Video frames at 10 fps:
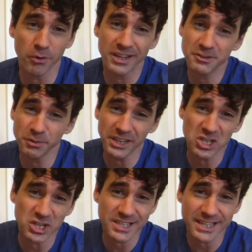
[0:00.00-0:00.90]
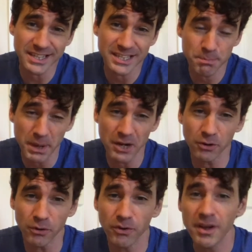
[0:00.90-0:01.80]
It's really just a
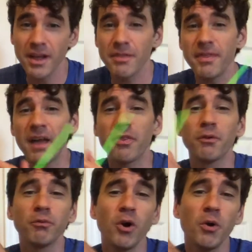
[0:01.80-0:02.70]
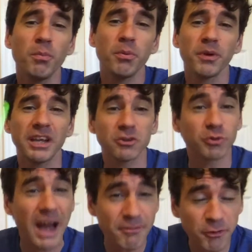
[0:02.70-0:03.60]
spindle that the rope can
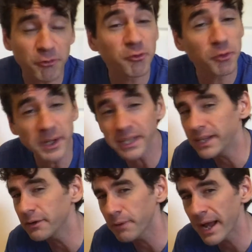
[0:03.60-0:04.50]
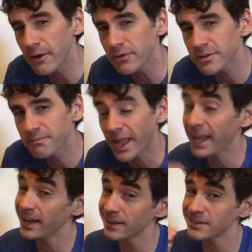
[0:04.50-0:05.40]
travel freely around,
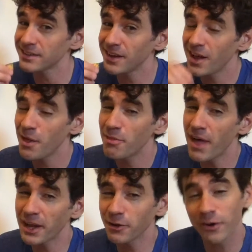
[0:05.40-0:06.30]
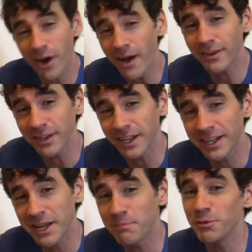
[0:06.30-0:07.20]
and that your gondola
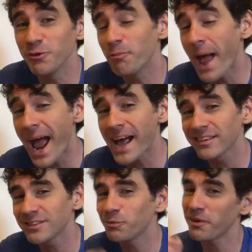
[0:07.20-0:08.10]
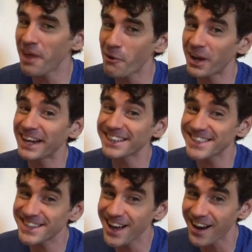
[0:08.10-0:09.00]
can move past without getting
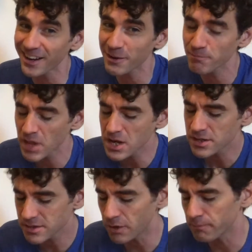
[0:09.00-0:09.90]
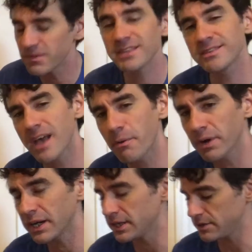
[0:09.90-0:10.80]
stuck. So this is how we're
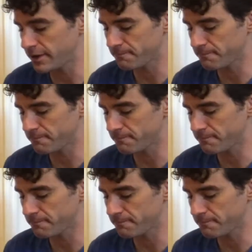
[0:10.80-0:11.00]
going to do it.